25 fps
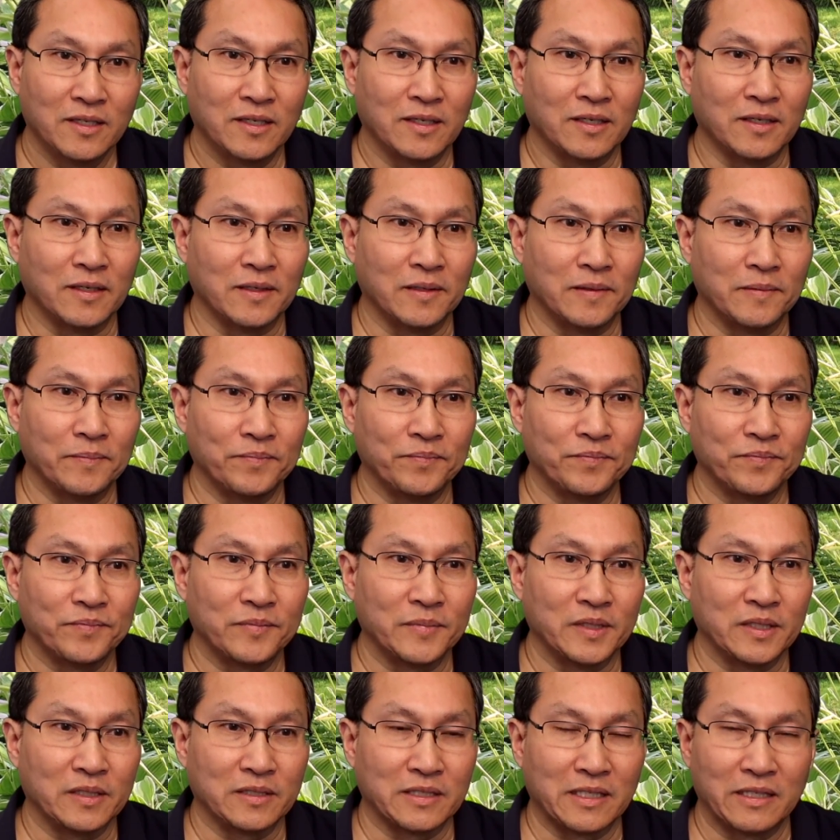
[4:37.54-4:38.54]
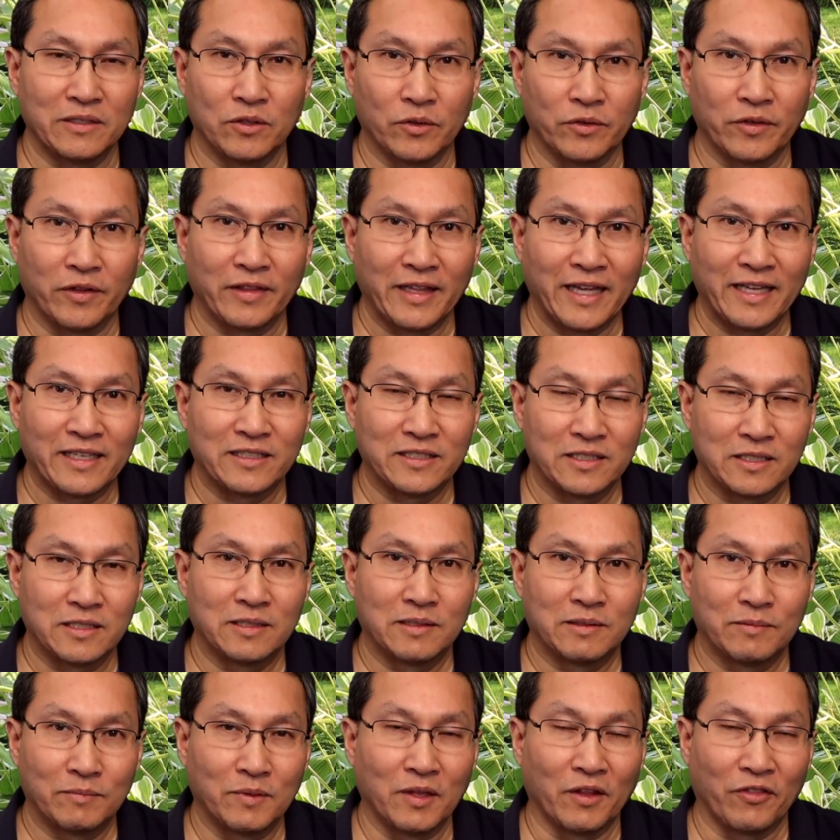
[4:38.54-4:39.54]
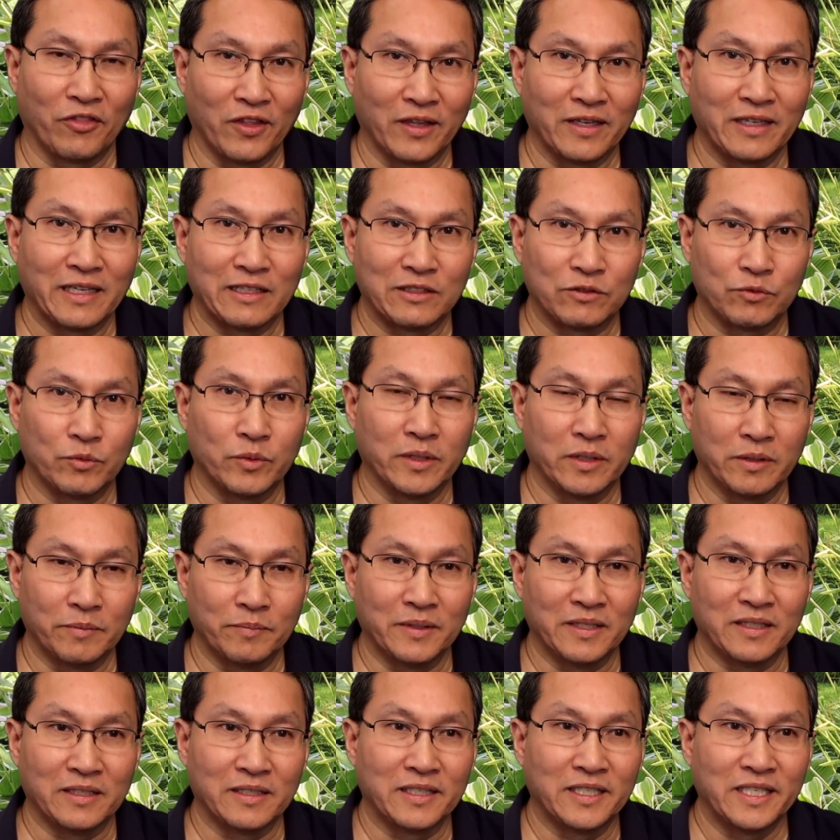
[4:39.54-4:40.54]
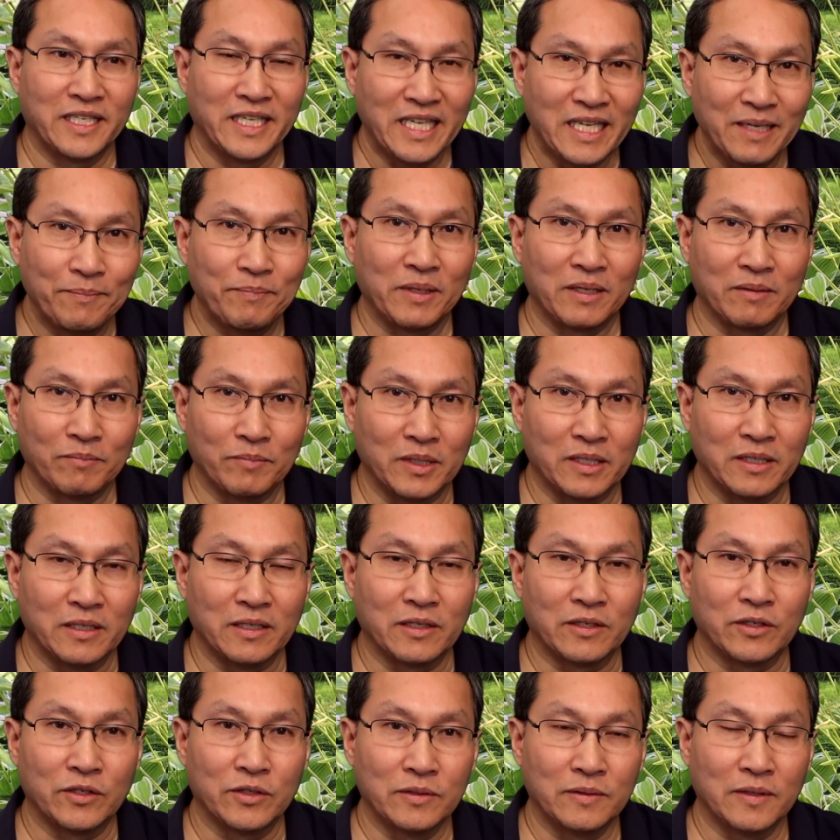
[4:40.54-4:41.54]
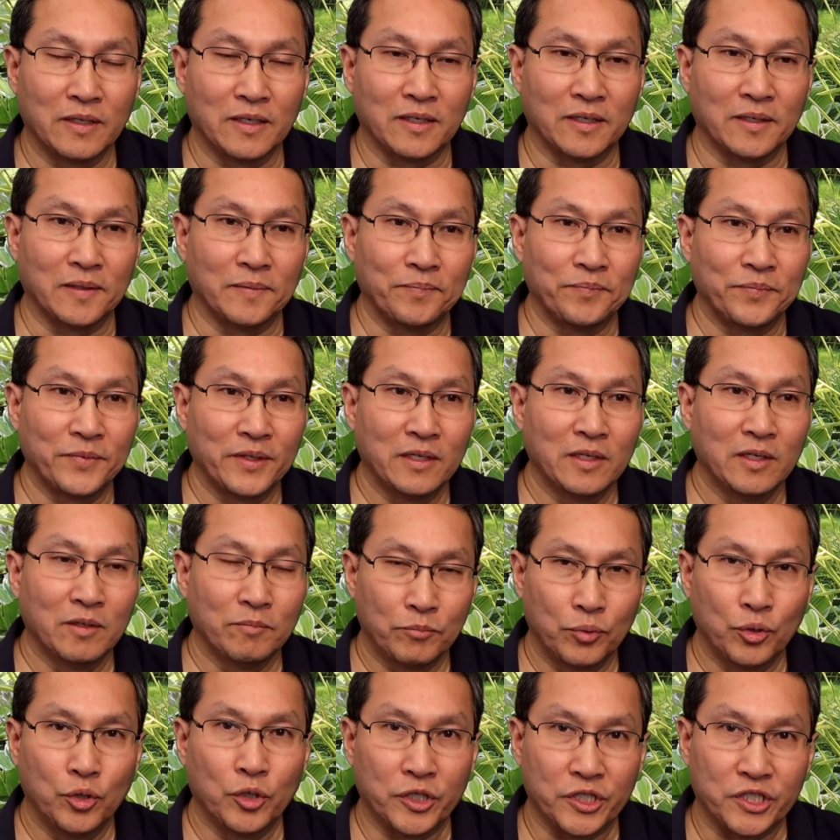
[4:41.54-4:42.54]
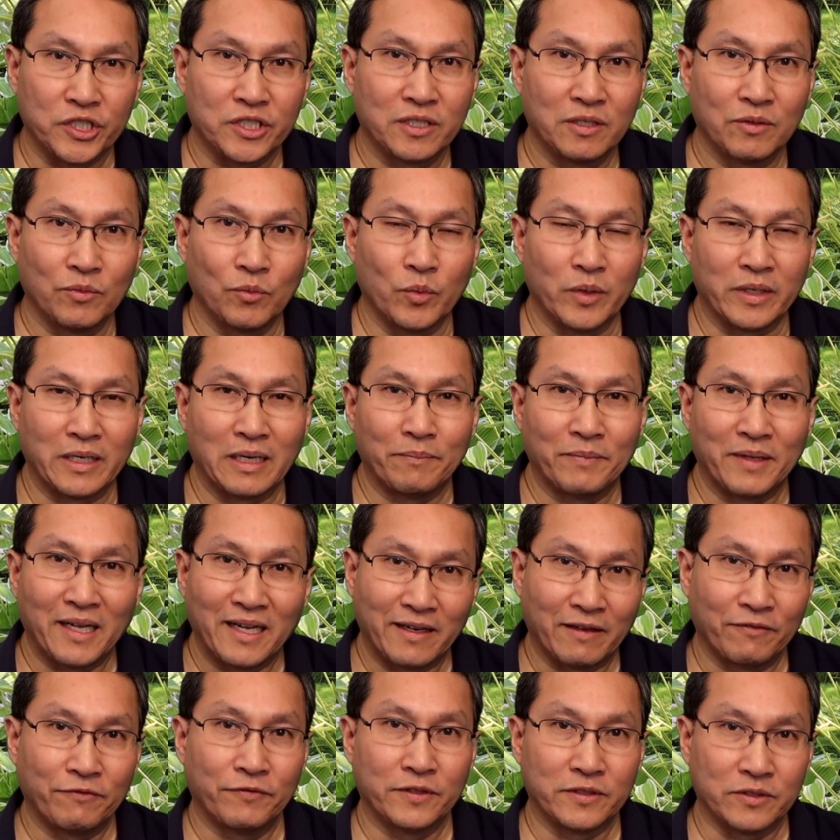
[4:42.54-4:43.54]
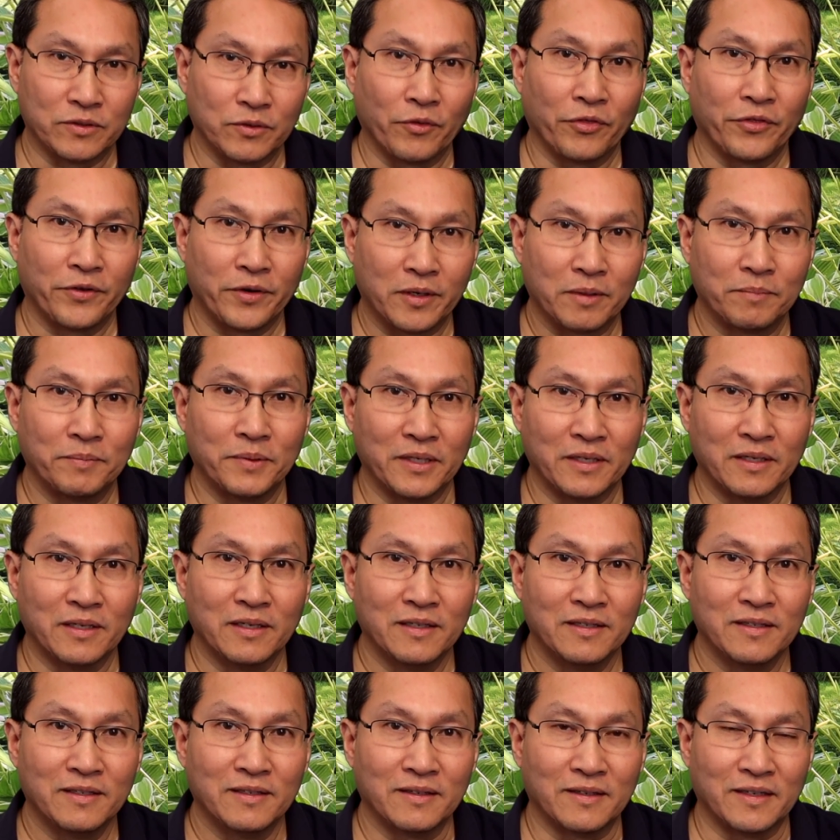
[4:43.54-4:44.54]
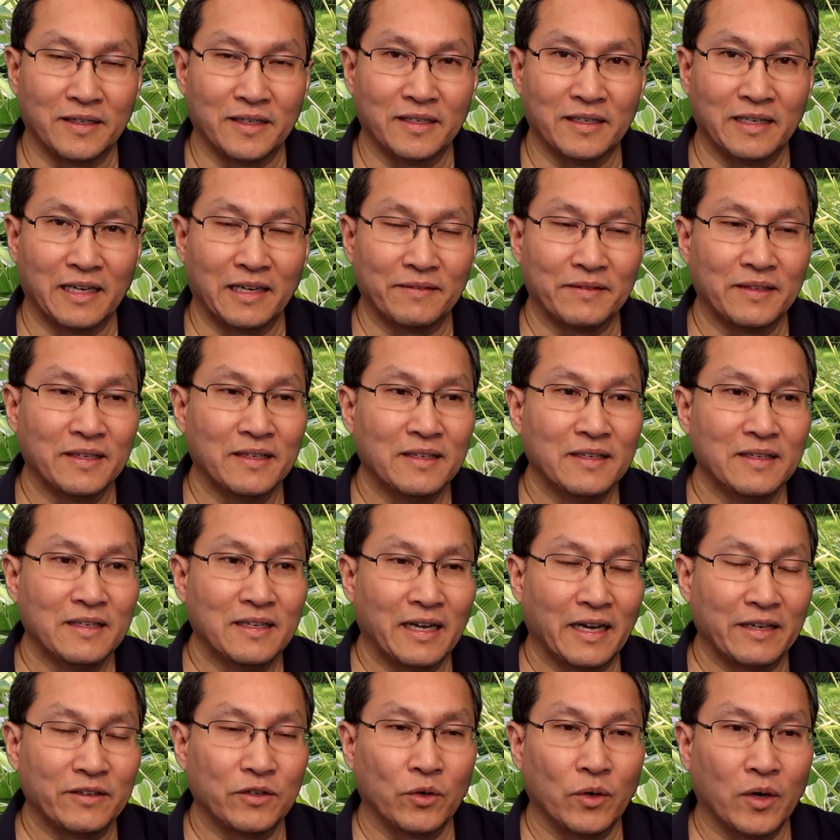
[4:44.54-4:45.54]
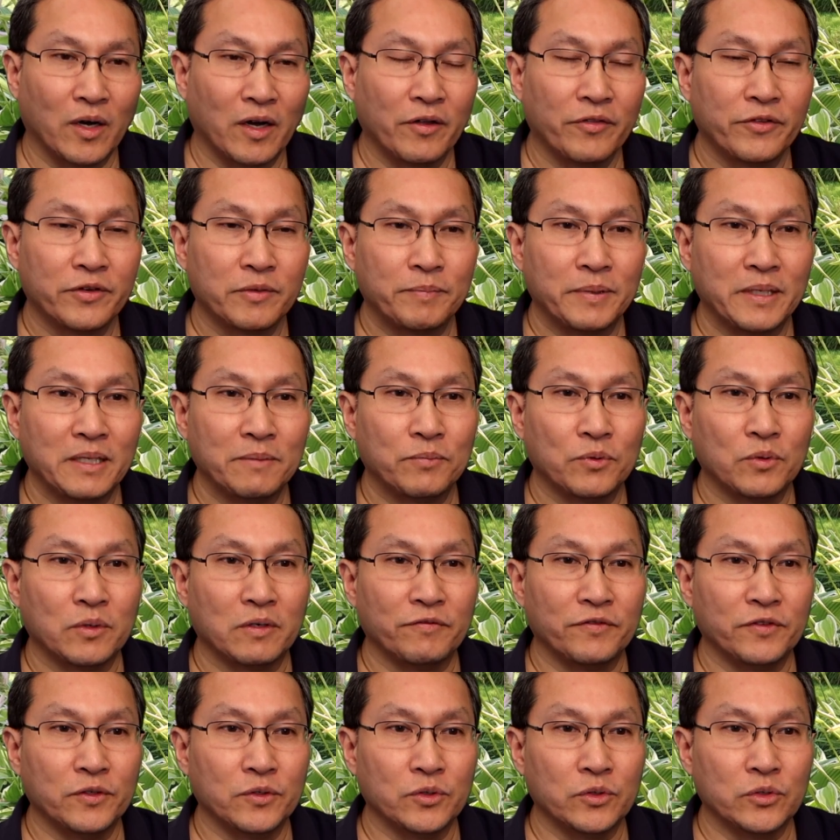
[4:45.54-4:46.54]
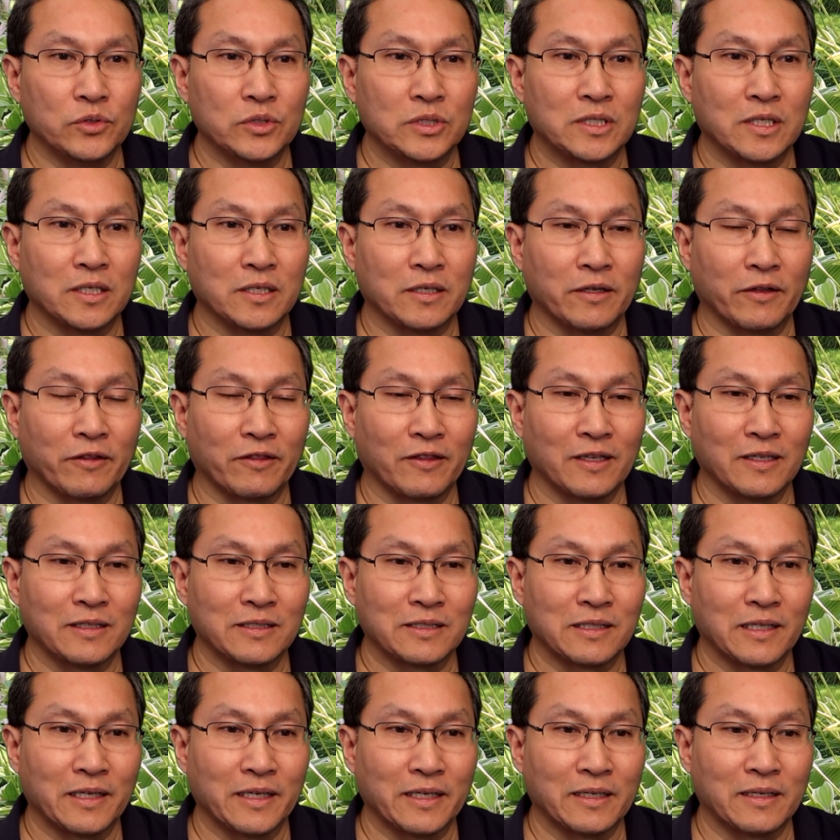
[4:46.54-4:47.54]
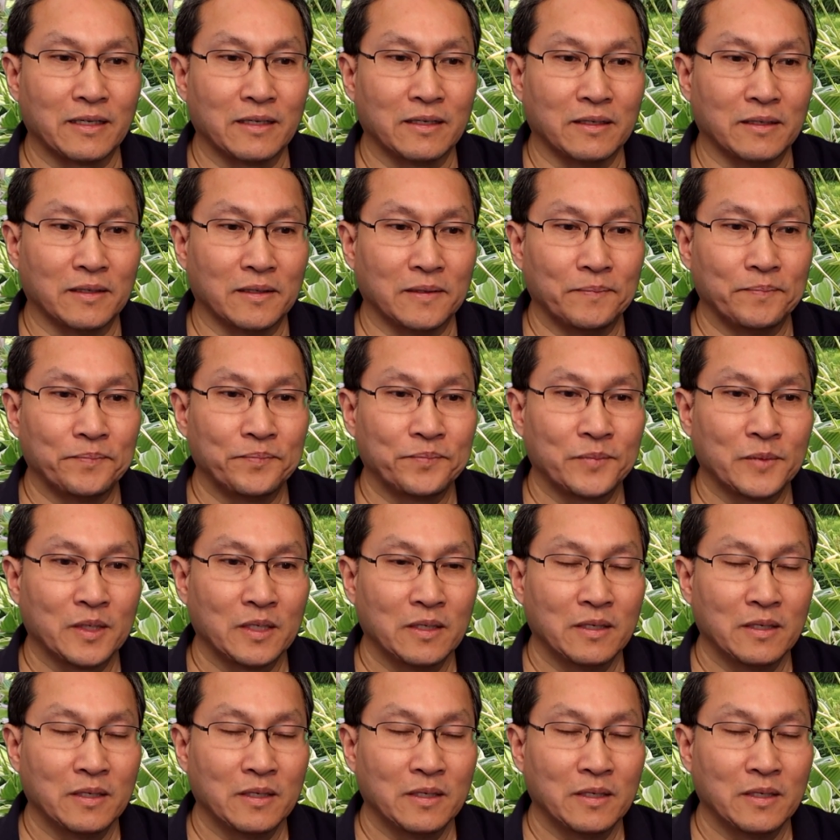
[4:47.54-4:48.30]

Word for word: um, because I know that that's the thing that's really been keeping me um, pushed when I'm not at physical therapy. All right, I I know other people have used uh, things like um,